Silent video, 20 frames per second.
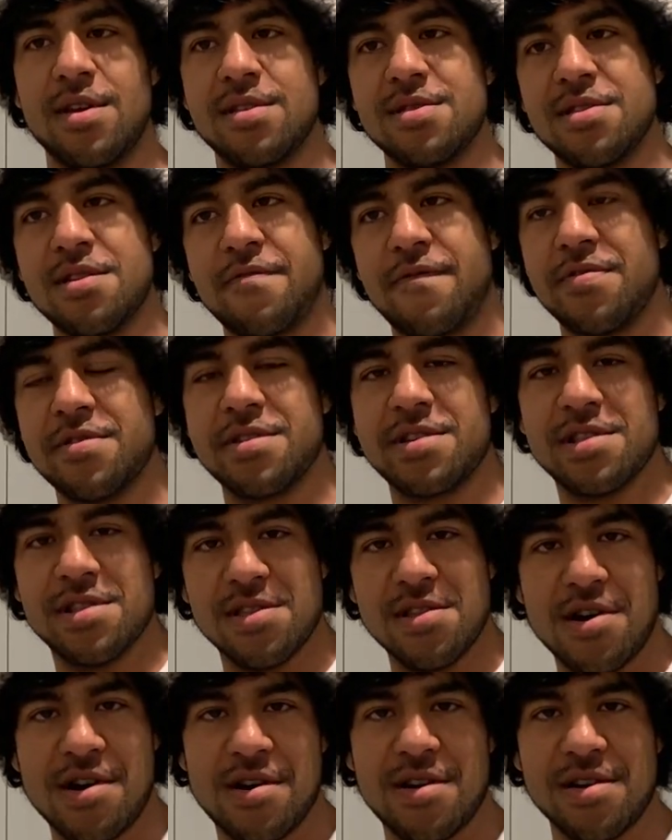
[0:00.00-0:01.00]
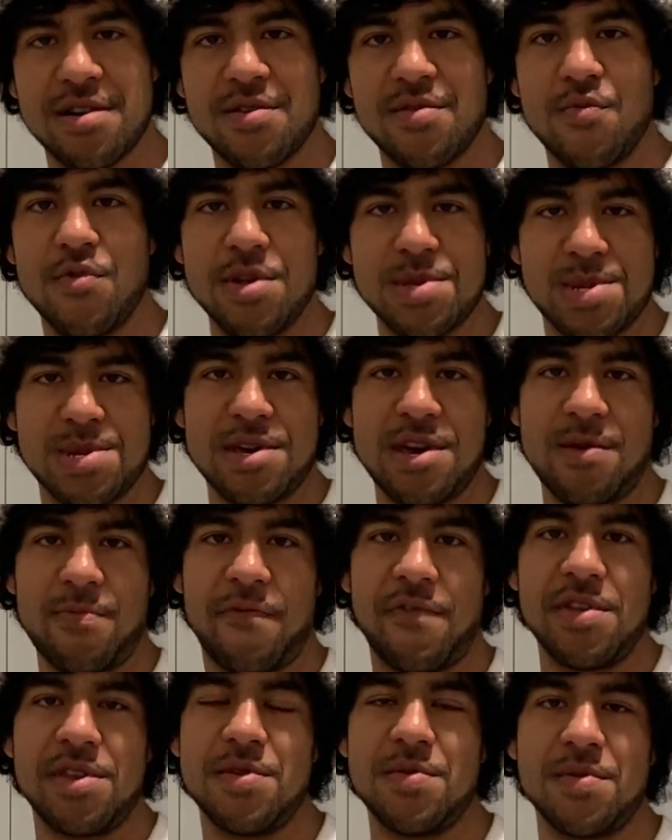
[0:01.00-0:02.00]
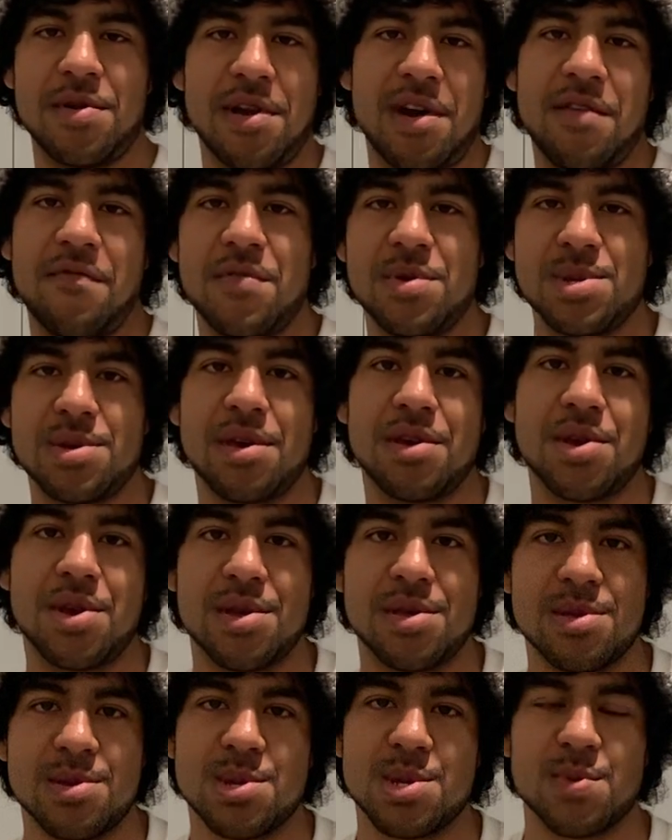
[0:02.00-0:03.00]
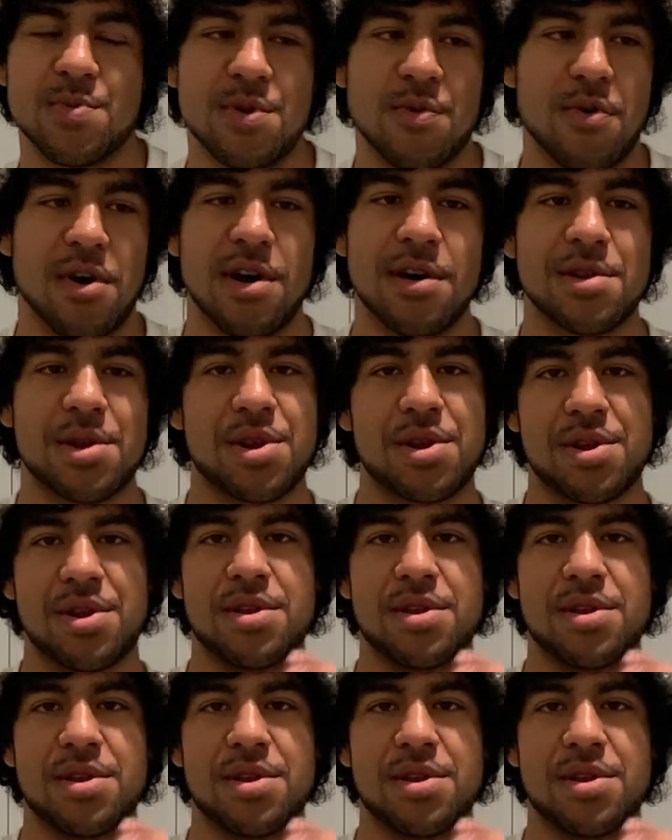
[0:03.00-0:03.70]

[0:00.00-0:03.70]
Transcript: lovely long WhatsApp video conversations as we watch